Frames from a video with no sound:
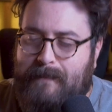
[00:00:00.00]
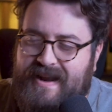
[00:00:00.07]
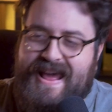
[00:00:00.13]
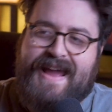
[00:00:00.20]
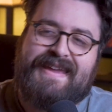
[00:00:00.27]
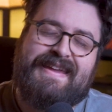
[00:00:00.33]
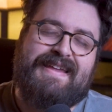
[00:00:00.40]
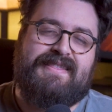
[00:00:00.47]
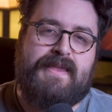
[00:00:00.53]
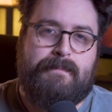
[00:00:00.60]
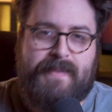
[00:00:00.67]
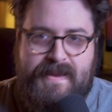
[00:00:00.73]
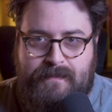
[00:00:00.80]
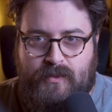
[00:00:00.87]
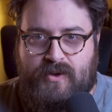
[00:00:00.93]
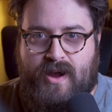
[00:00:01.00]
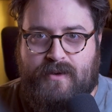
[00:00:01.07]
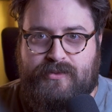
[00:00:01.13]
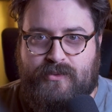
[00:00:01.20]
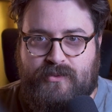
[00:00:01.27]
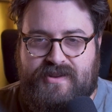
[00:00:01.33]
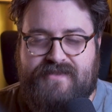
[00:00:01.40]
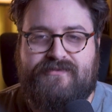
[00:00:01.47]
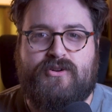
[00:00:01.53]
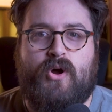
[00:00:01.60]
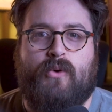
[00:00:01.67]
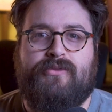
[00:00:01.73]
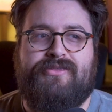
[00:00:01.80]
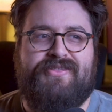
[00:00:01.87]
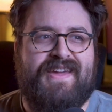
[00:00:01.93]
But I get that people go through
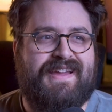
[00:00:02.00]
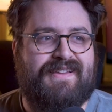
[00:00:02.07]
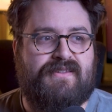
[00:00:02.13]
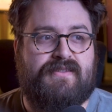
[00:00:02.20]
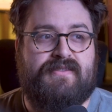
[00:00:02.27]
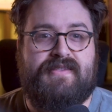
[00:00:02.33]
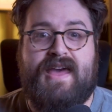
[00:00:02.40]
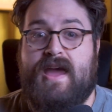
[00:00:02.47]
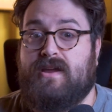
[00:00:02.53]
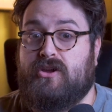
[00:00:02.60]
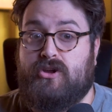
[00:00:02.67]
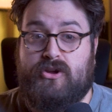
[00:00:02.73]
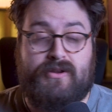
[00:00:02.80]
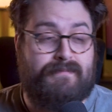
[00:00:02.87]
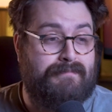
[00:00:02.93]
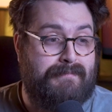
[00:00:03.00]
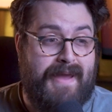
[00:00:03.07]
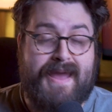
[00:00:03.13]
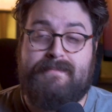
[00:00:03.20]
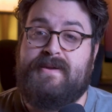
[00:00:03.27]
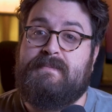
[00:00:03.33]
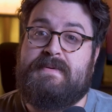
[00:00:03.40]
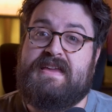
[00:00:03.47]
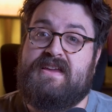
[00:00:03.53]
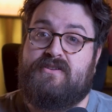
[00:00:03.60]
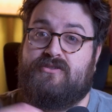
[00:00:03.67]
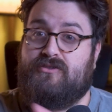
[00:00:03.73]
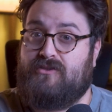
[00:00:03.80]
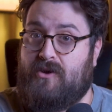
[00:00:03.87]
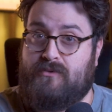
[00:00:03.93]
difficult things that could maybe be
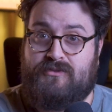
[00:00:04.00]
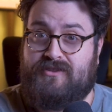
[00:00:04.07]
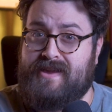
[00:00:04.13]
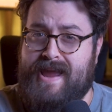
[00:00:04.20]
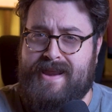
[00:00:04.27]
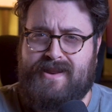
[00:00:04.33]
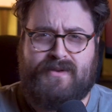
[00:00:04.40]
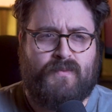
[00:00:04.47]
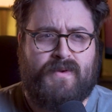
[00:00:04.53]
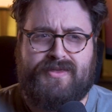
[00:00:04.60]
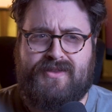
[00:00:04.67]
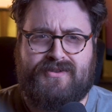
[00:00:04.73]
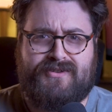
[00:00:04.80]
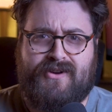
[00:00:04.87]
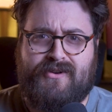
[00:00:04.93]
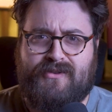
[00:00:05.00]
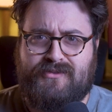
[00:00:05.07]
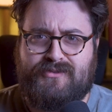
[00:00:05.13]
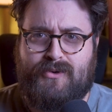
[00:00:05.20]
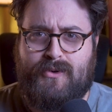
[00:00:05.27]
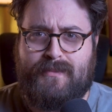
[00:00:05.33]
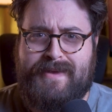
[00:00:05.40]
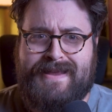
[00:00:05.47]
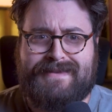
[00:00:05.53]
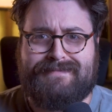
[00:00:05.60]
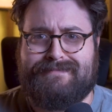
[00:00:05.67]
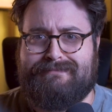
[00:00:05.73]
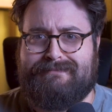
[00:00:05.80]
associated with eternal torment.